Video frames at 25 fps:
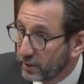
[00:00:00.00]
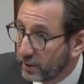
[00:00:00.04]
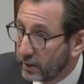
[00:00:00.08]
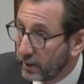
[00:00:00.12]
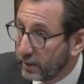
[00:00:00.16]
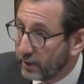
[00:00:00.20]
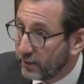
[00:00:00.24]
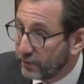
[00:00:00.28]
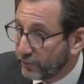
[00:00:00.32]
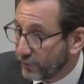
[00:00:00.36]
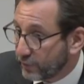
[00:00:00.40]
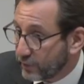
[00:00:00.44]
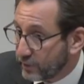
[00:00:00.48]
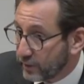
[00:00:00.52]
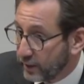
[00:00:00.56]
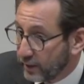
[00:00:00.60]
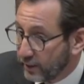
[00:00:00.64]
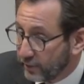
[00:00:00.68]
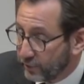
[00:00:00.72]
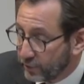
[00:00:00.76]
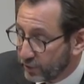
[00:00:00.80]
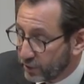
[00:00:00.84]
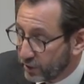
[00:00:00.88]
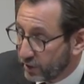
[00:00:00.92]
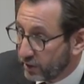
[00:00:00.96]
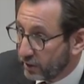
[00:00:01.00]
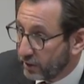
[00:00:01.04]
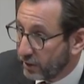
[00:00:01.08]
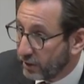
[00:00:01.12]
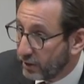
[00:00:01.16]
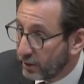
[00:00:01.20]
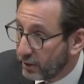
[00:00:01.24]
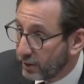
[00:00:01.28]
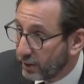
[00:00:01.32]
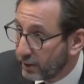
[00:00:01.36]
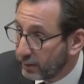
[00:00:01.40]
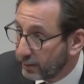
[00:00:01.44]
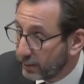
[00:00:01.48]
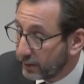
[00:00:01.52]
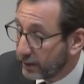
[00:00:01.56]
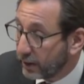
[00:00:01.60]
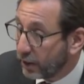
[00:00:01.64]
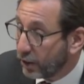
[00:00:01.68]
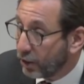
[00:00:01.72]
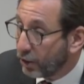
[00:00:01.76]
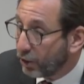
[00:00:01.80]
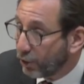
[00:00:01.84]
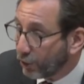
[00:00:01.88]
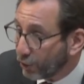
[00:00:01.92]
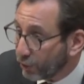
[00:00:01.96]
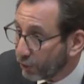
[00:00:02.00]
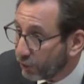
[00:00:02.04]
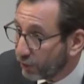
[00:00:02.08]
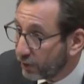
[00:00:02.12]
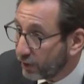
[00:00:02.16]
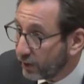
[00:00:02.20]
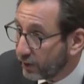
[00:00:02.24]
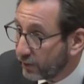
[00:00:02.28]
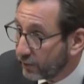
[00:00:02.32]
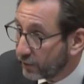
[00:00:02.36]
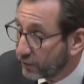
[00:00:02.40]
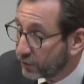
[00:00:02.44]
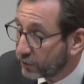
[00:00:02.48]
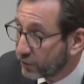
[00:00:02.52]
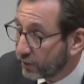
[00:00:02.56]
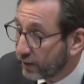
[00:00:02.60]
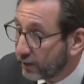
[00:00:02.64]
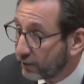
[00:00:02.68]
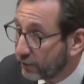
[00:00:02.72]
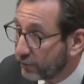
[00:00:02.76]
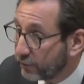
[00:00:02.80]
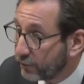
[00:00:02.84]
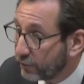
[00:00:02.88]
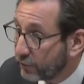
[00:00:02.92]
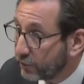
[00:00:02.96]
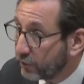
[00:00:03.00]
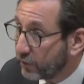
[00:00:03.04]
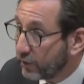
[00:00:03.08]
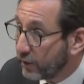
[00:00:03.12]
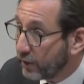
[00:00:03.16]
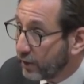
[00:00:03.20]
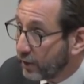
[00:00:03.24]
if the television had been on in the Stratford